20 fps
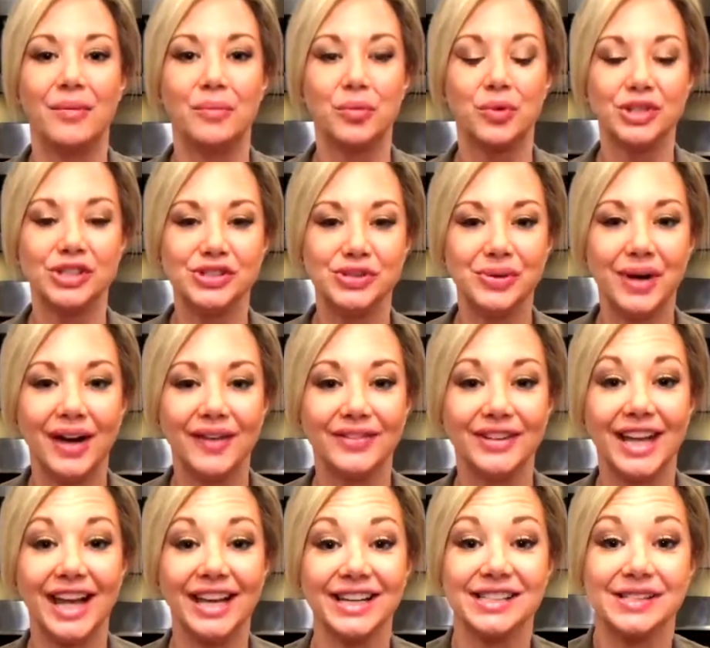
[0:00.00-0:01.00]
We do have
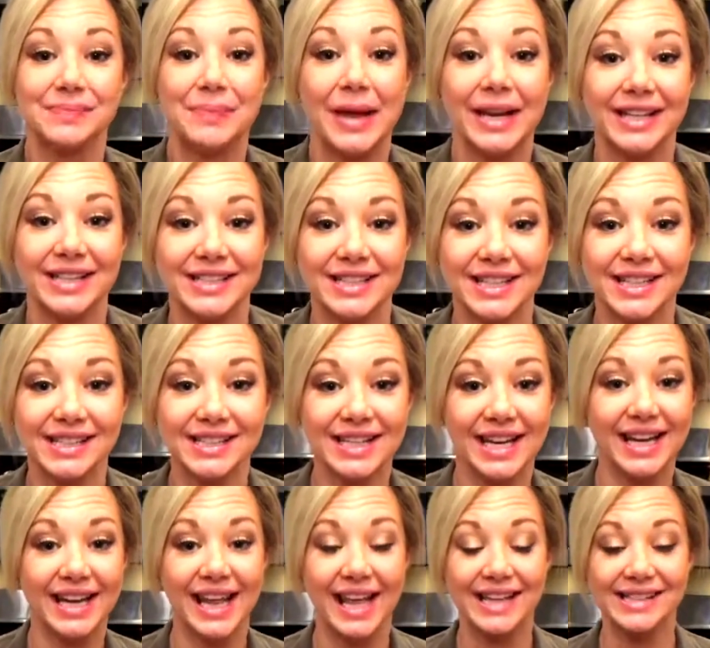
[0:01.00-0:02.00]
an Eggs Benedict,
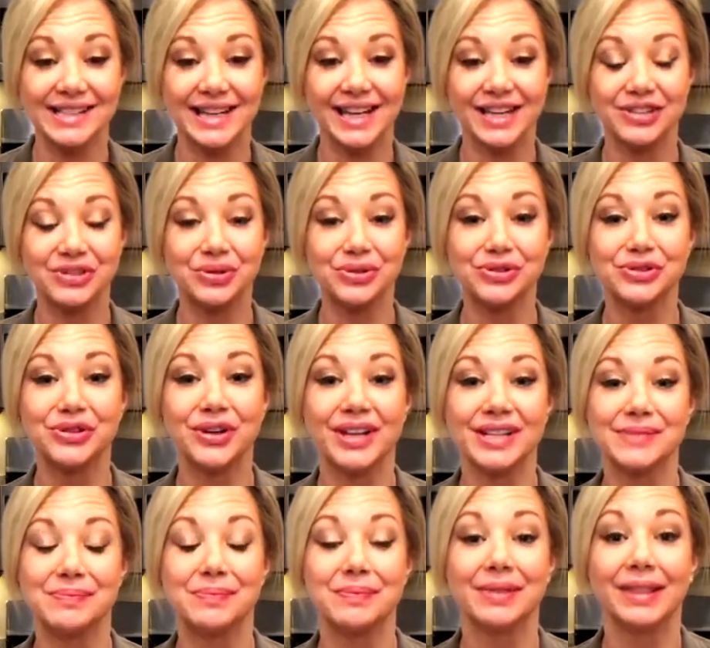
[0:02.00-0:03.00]
and as I had told you
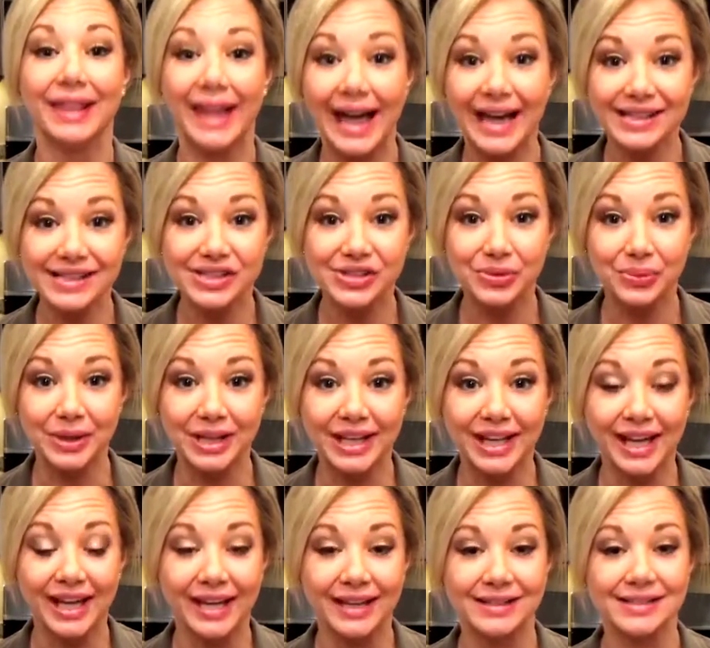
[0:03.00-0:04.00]
guys last
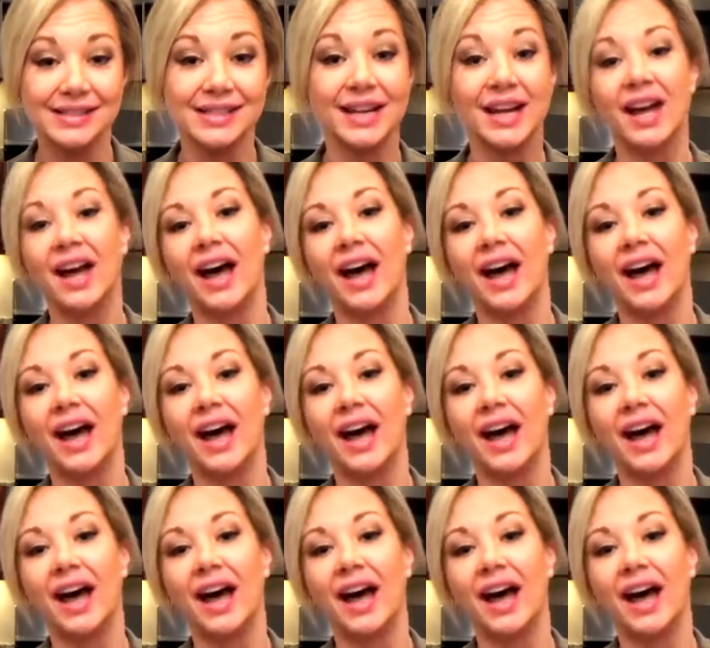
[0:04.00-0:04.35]
weekend,